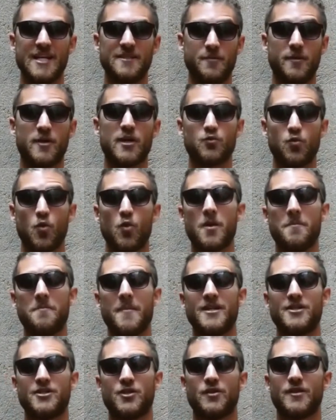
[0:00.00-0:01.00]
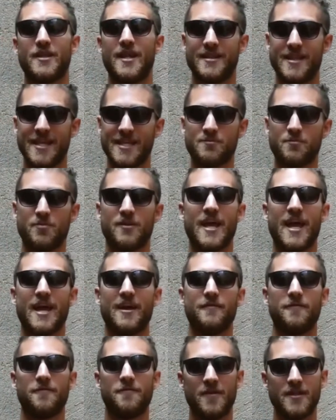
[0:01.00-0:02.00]
is because we want to make sure that this
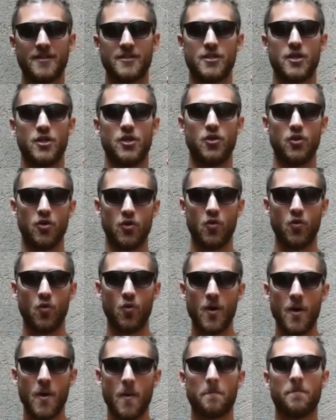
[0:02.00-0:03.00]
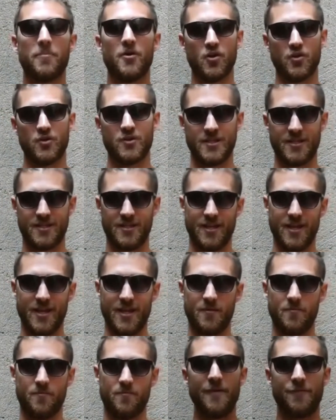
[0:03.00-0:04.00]
plan fits you
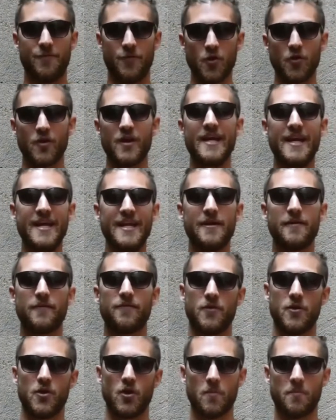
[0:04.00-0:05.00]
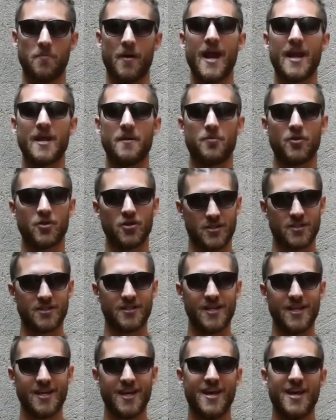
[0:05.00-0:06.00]
personally. If you're eating for your body
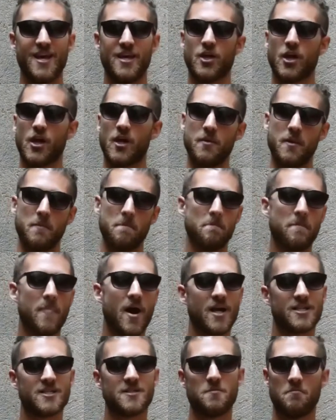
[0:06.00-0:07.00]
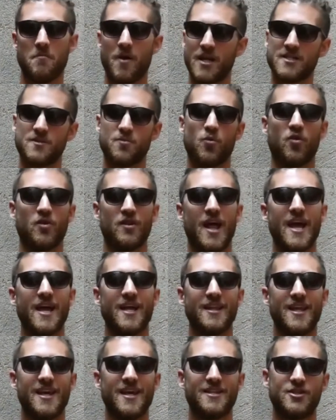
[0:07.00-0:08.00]
personally, you're going to be much more
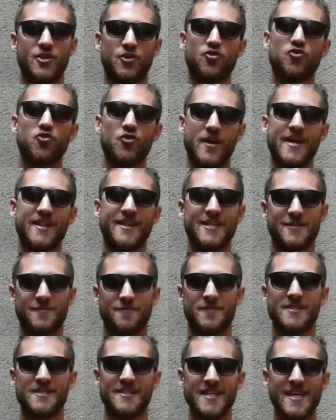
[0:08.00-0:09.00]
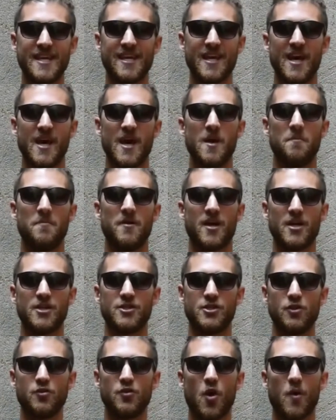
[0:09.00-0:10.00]
likely to create this physique
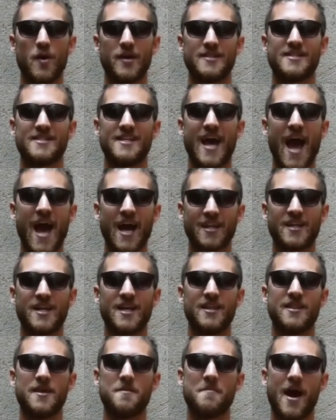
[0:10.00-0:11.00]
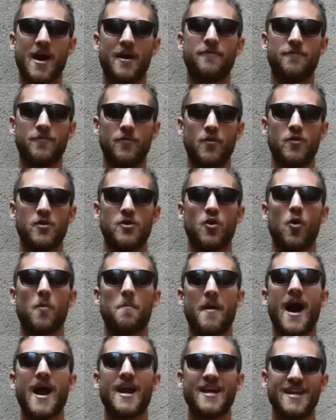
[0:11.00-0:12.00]
because you know exactly the amount of food your
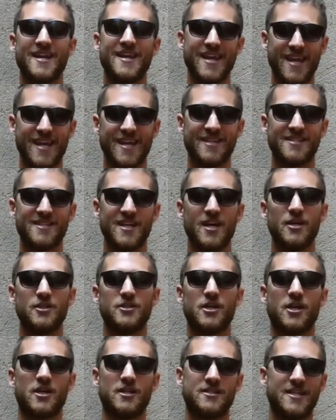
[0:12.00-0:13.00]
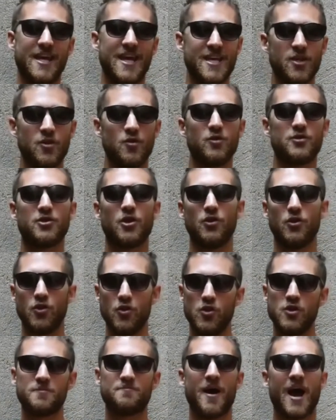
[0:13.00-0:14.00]
body needs to continue to
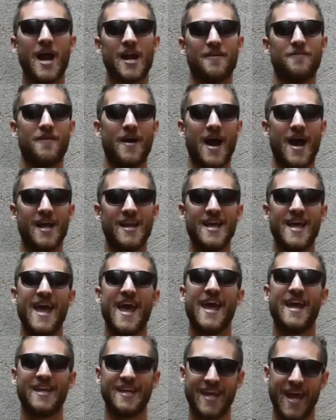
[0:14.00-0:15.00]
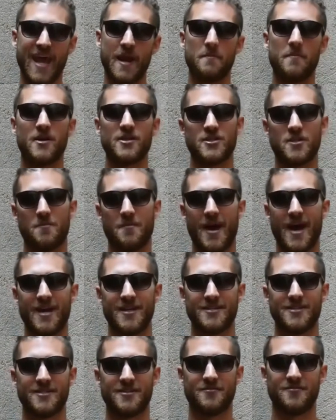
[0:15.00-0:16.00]
lose body fat and gain muscle
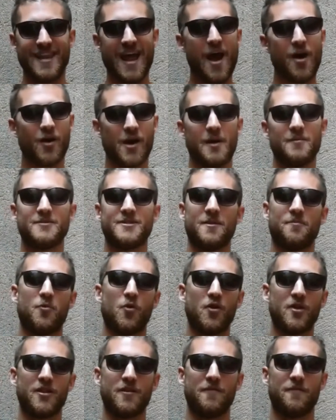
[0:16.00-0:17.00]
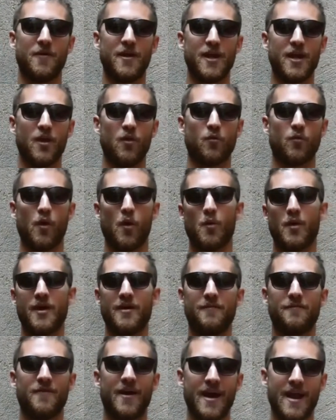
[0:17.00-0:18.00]
mass. Now comes the point of the video where I want
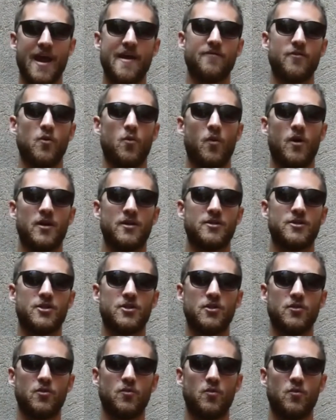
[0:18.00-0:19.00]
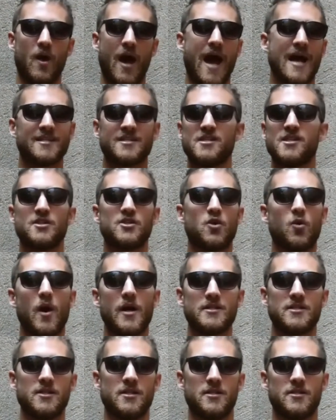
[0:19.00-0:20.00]
to invite everyone to ask us
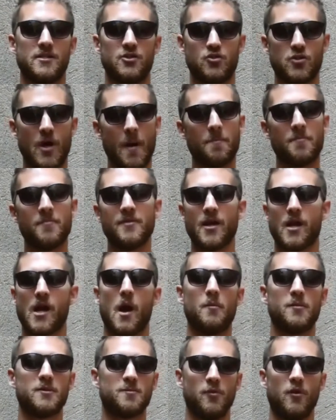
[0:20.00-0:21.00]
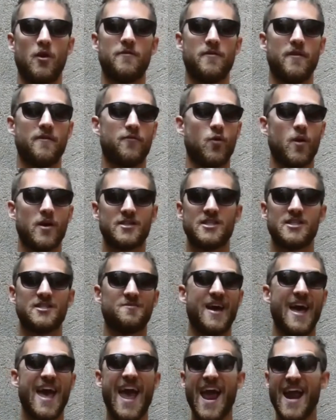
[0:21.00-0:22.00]
questions. Drop them in the comments below if you have questions
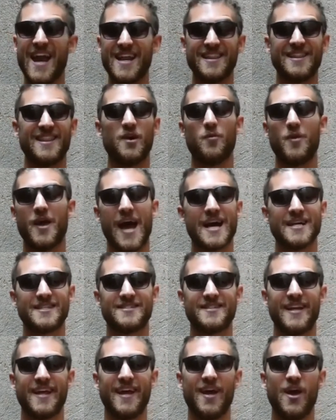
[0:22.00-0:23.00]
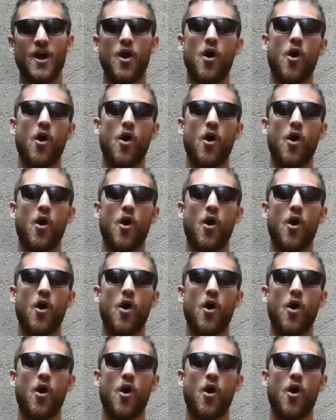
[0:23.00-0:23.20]
about anything we asked today,